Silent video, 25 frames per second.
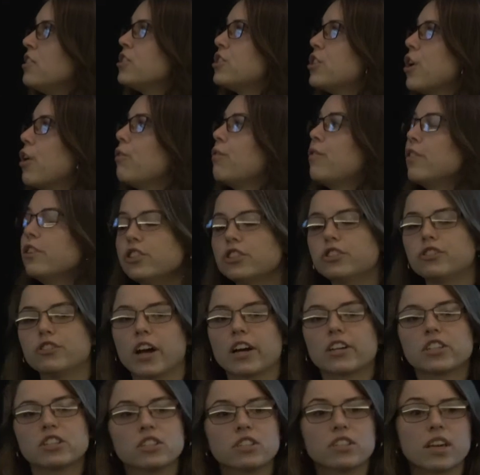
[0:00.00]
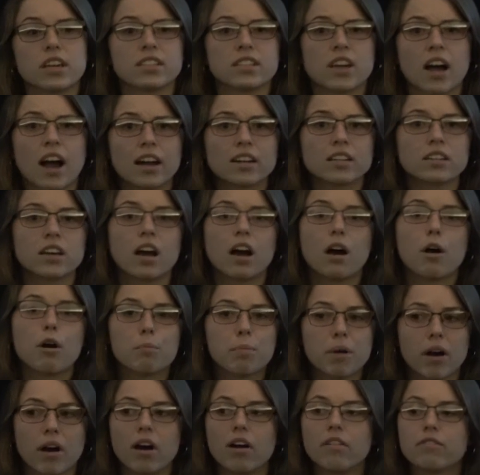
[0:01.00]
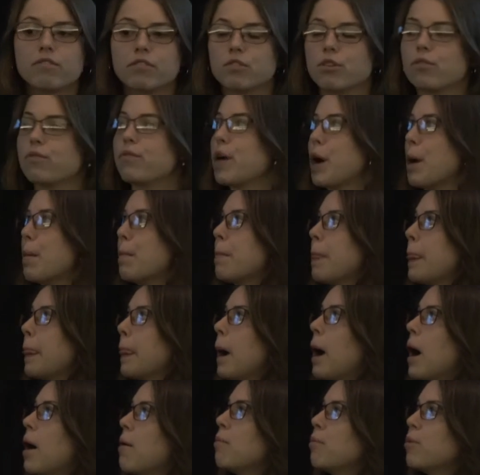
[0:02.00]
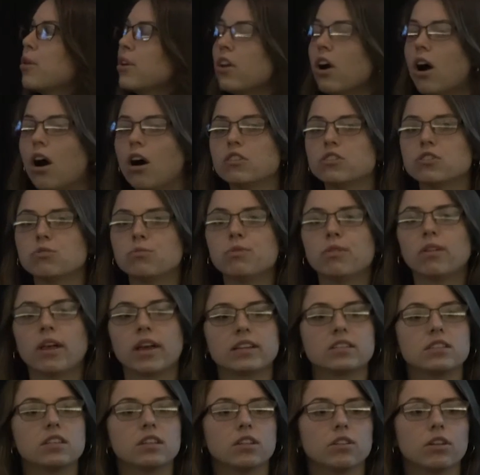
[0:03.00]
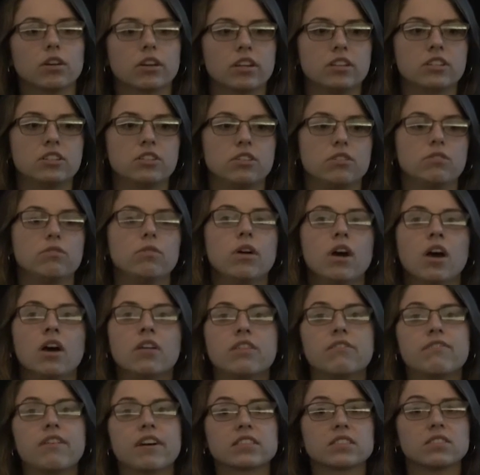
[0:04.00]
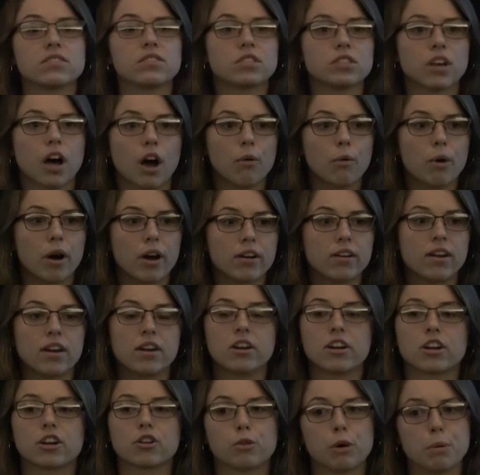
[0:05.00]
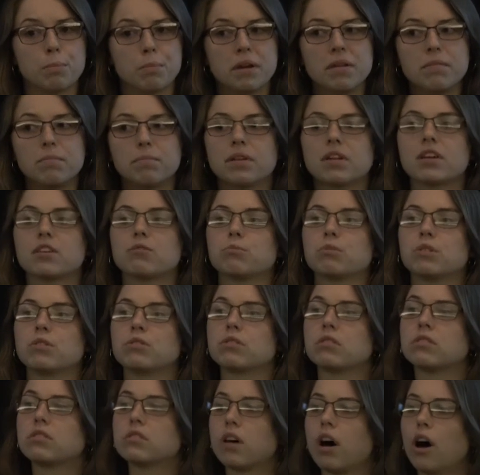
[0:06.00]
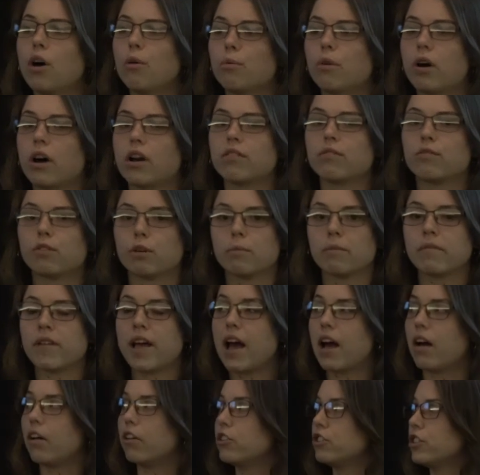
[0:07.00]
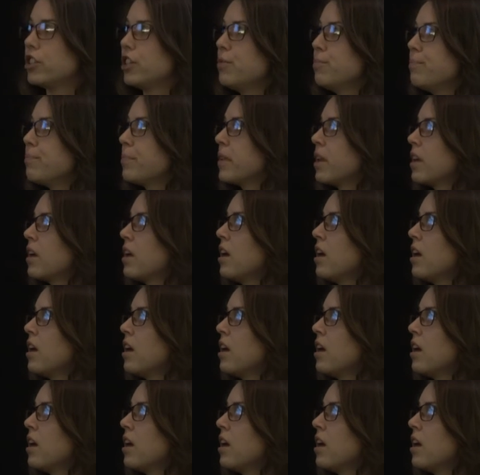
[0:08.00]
So future directions, I talked about a few of them. We'd also like to look into the effects of salt water on our equipment because we use a salt water from algae.